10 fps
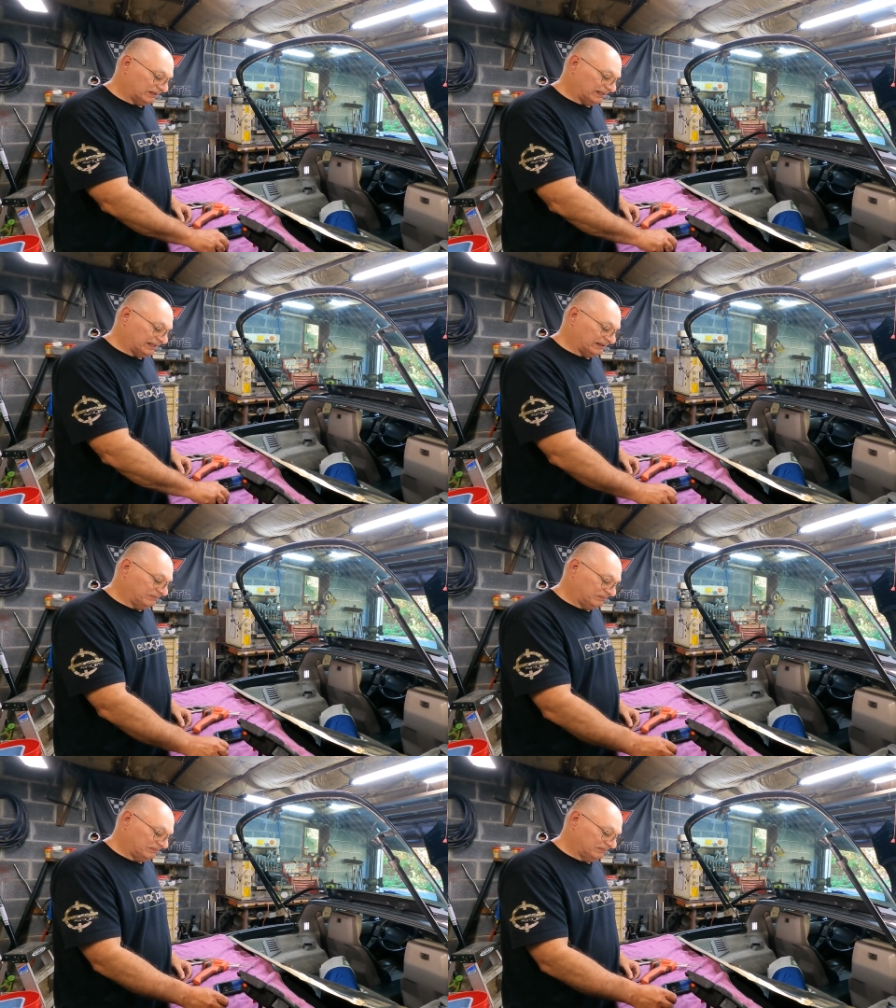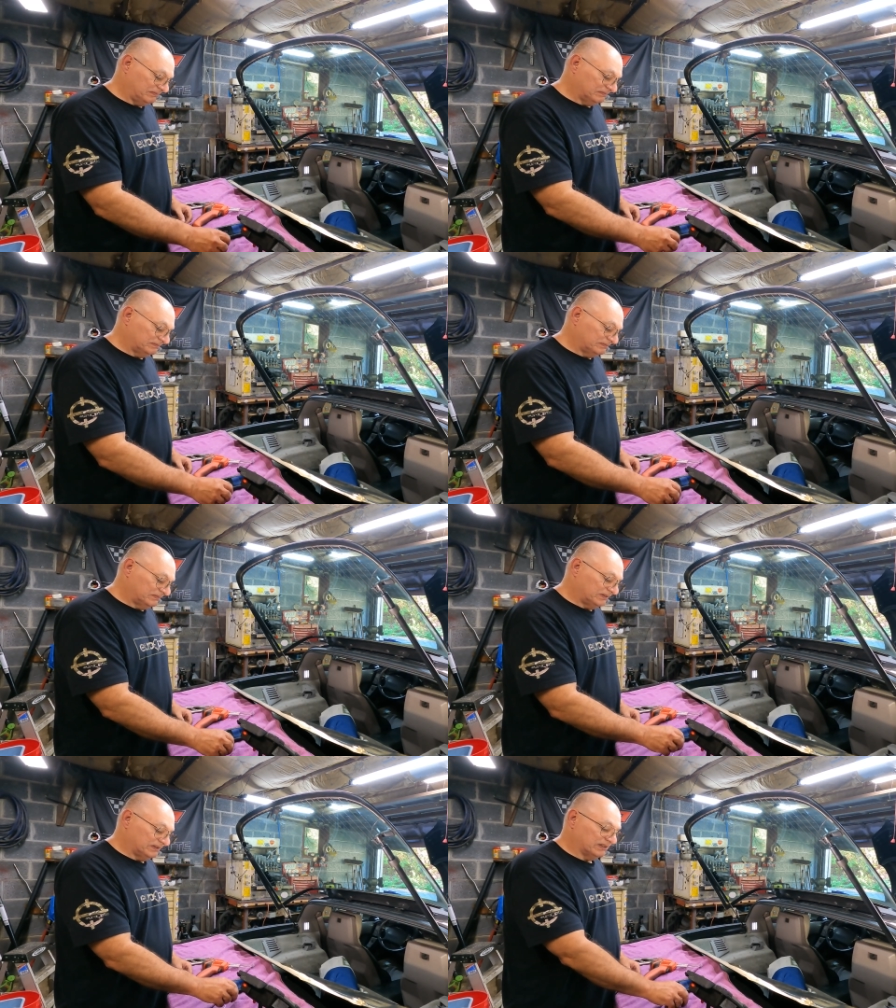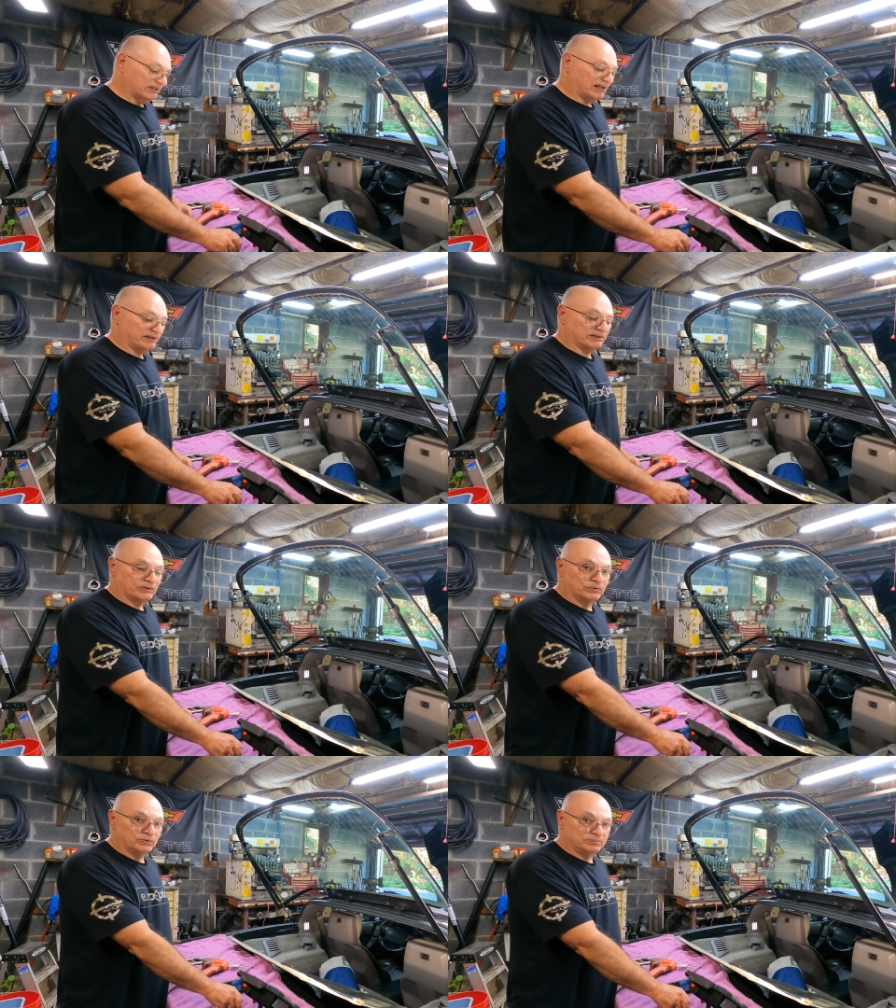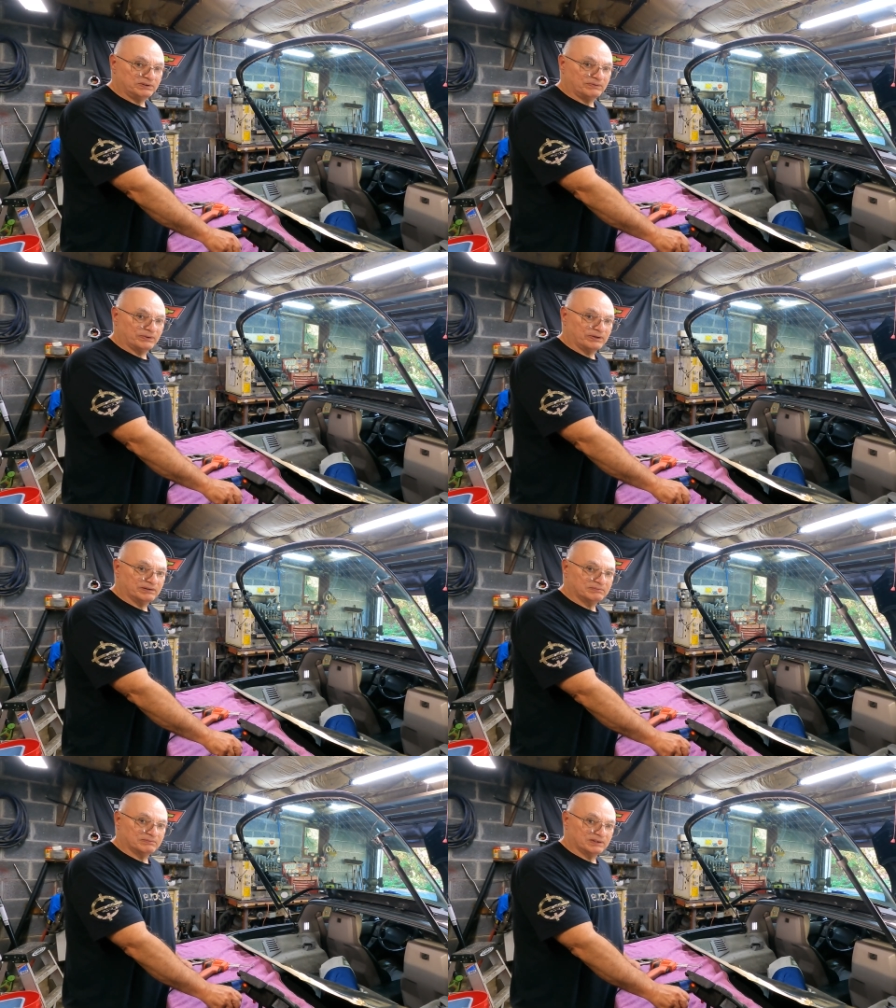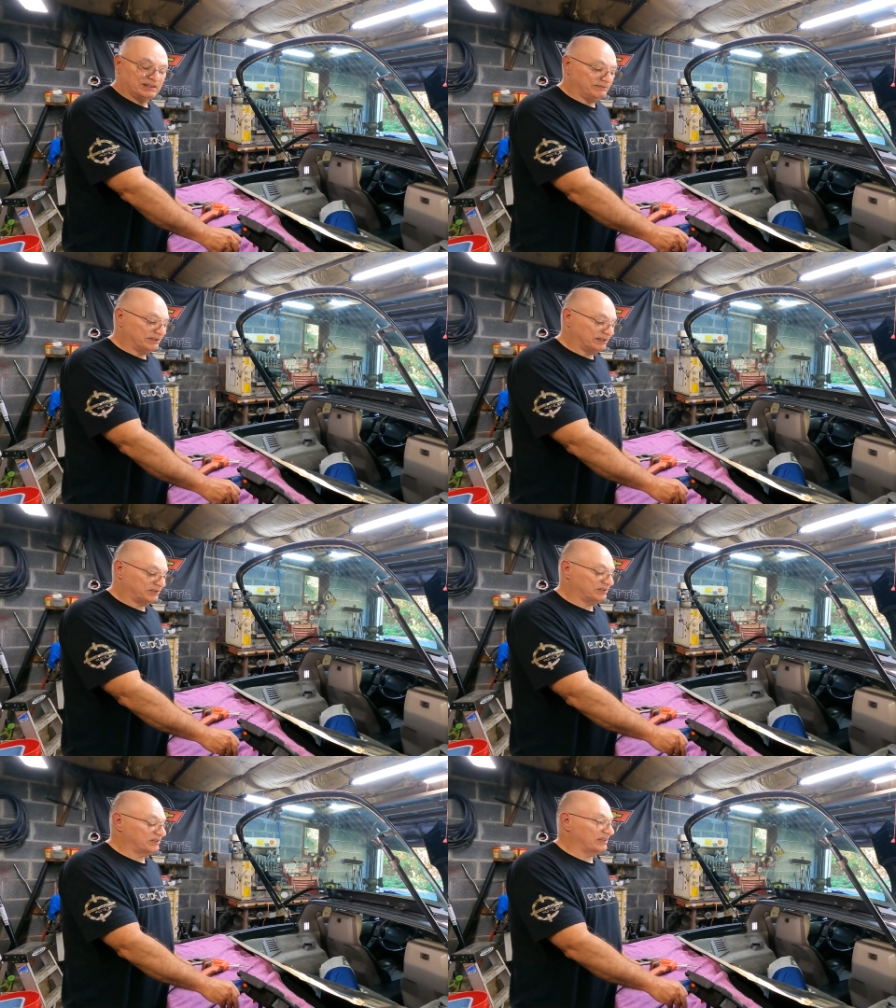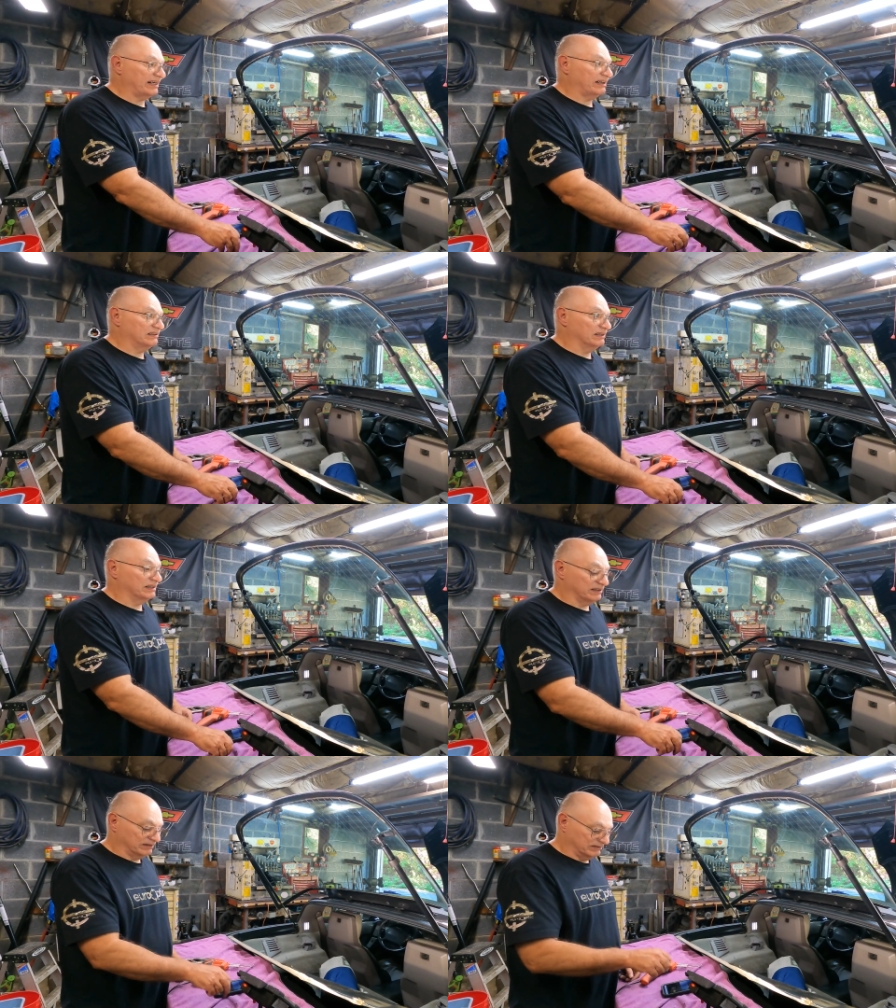The solder cooled before it even touched the